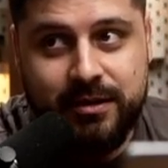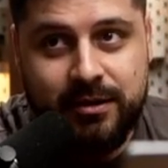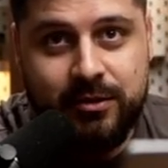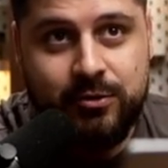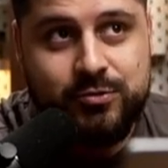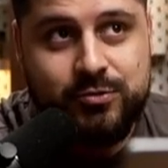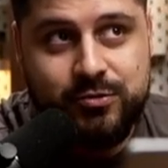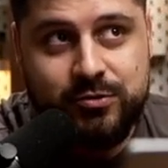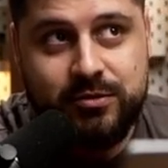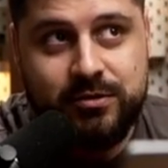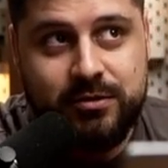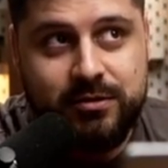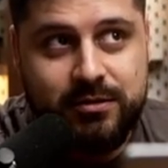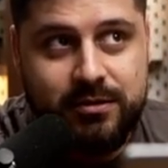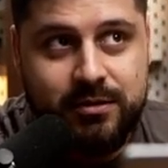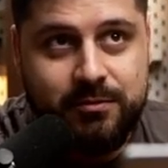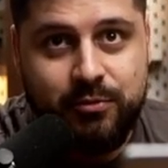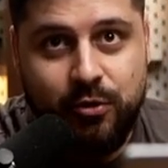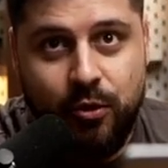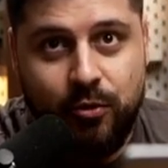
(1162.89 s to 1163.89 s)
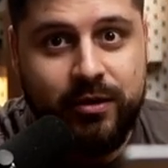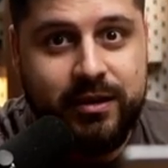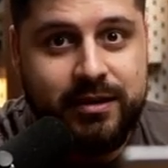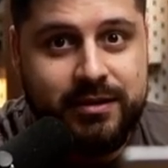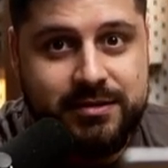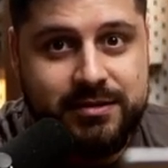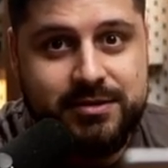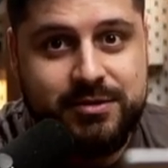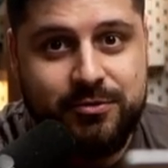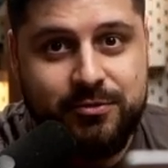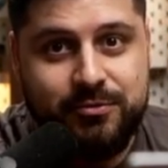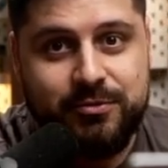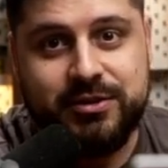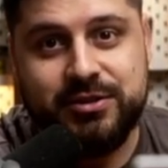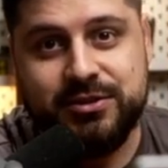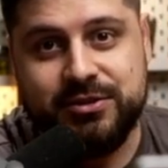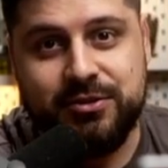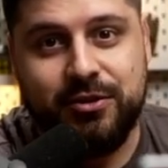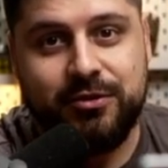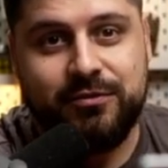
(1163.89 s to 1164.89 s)
also a broke kid at school
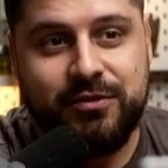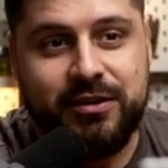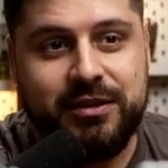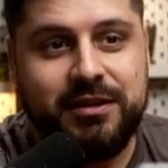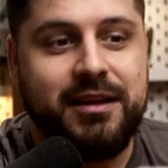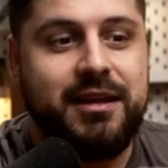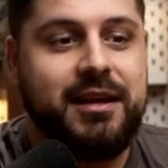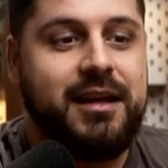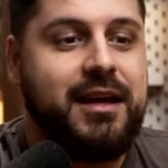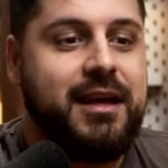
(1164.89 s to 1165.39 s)
which is not fun